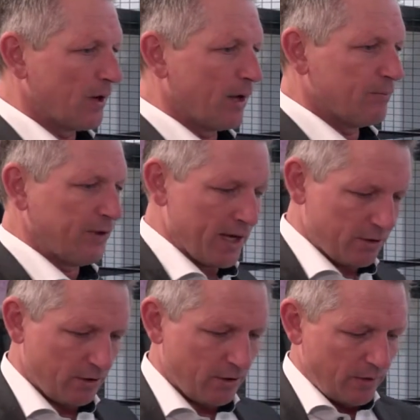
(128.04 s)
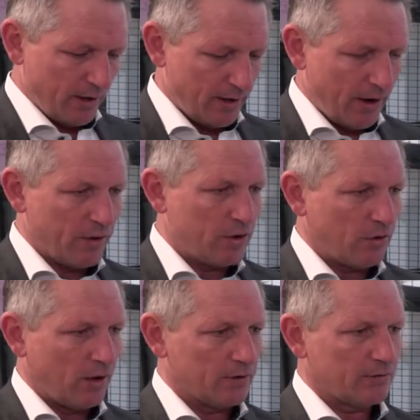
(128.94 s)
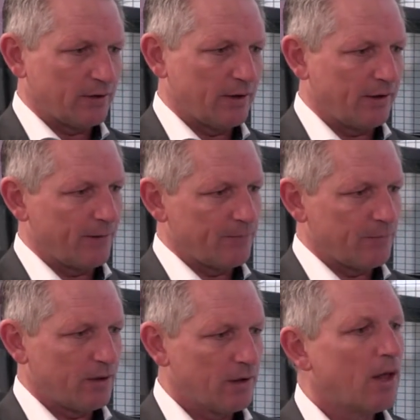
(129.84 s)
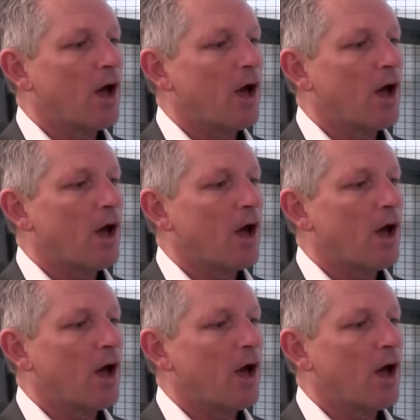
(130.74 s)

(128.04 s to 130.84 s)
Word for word: can take your uh, how do you call it? Uh, pallet truck.